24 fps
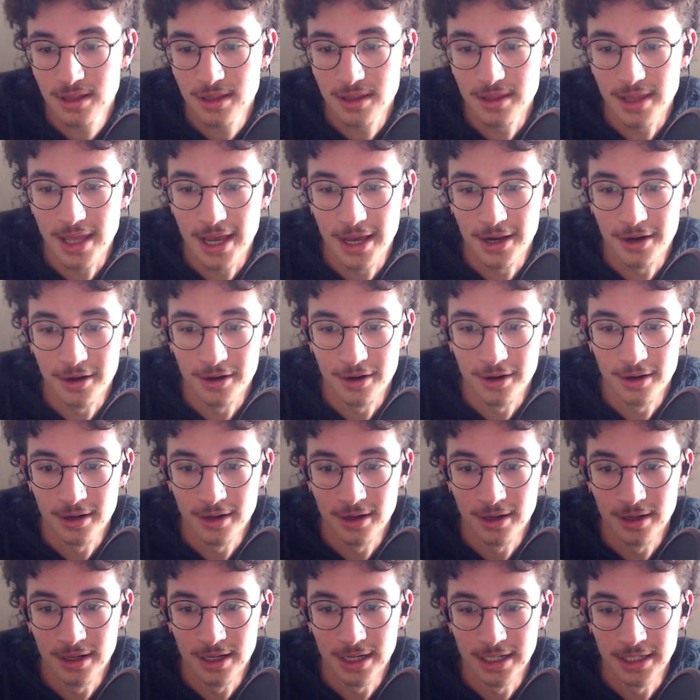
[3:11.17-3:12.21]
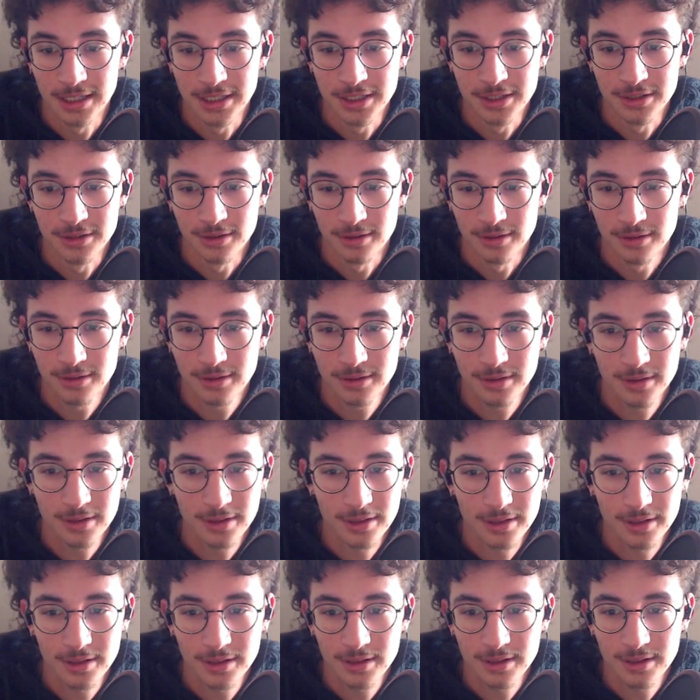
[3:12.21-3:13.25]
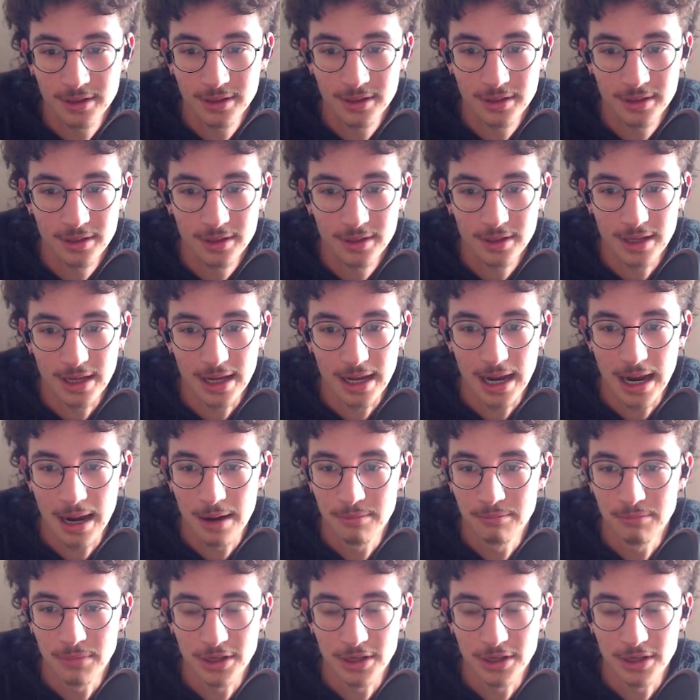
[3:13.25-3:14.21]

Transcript: that are uh, in here. I'm